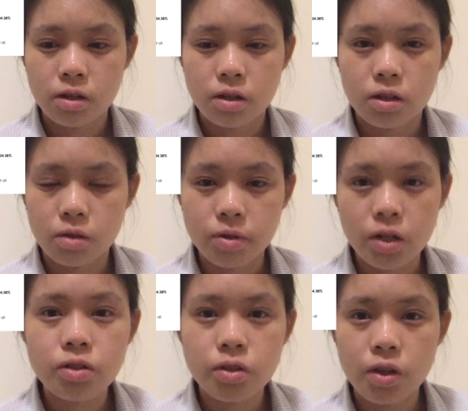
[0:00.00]
The
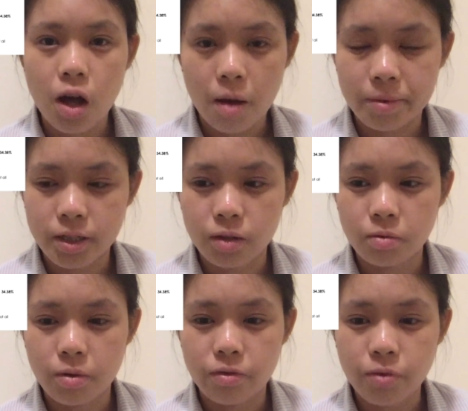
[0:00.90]
results are the opposite
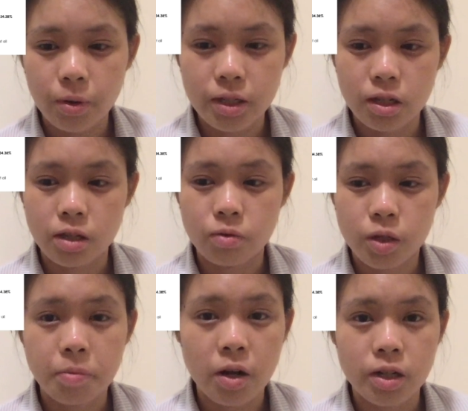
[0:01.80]
when we focus on the
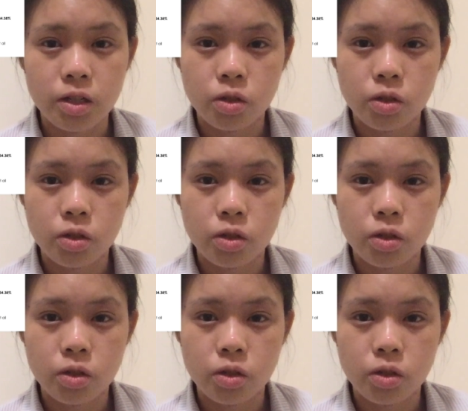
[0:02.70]
respondents